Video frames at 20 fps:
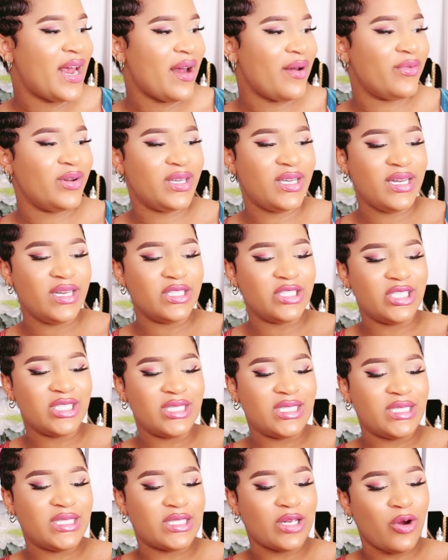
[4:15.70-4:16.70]
Everything is
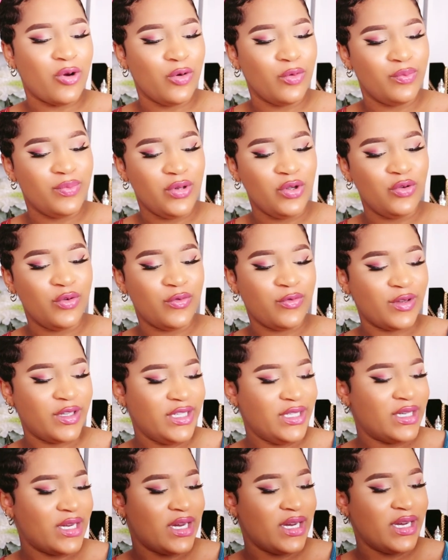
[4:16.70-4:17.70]
just so
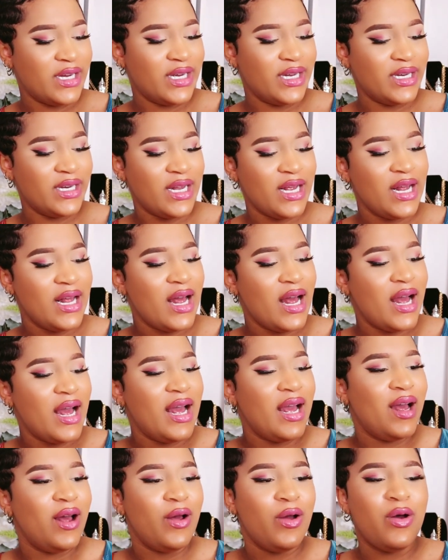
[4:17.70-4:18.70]
beautifully done.
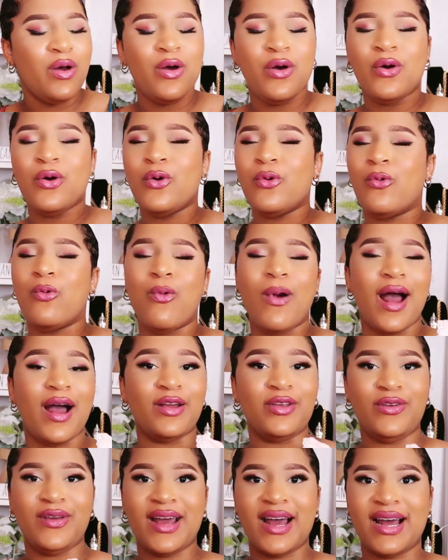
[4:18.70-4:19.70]

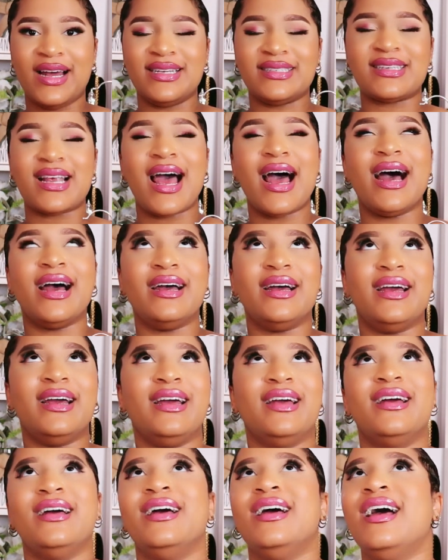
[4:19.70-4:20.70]
Wow, you guys,
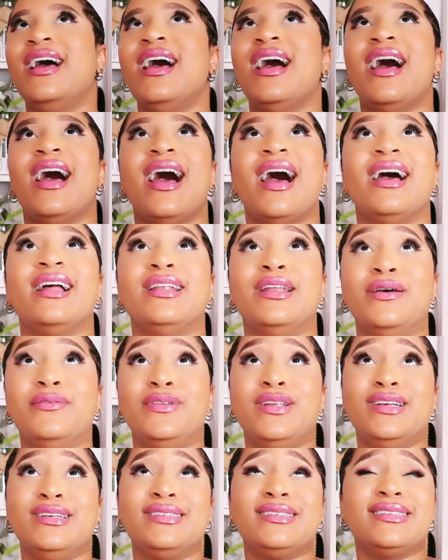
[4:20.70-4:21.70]
I
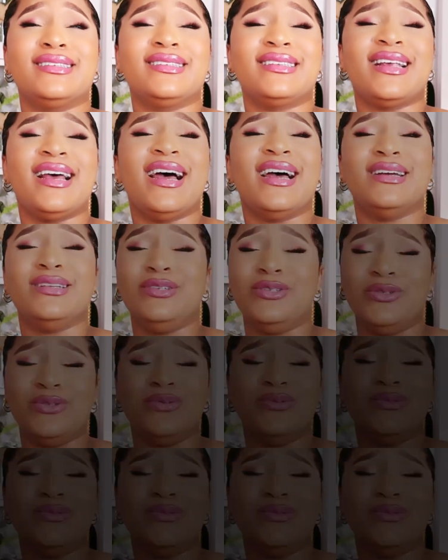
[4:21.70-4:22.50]
love this. I do.